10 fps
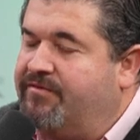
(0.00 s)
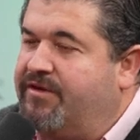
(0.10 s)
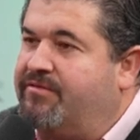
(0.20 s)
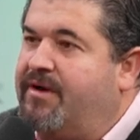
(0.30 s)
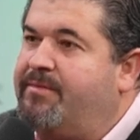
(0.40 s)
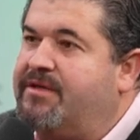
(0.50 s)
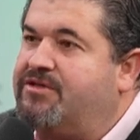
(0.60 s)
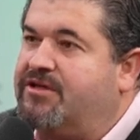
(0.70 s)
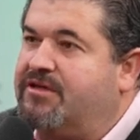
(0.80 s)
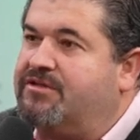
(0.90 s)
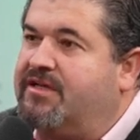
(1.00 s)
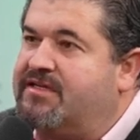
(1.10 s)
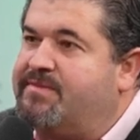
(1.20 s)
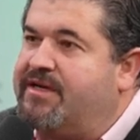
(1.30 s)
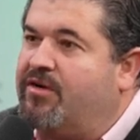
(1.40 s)
For the remnant church
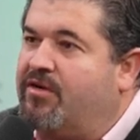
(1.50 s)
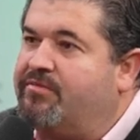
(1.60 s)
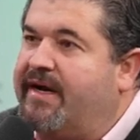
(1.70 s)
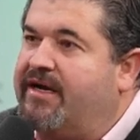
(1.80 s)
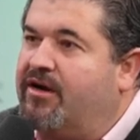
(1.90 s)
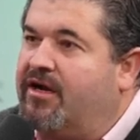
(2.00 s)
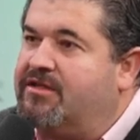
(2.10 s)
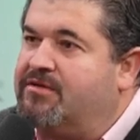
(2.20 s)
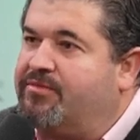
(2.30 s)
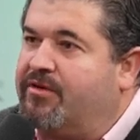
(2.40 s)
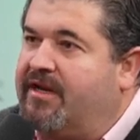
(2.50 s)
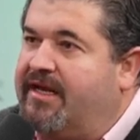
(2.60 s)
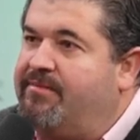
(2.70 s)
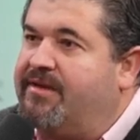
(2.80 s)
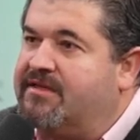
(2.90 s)
that's been called by God to proclaim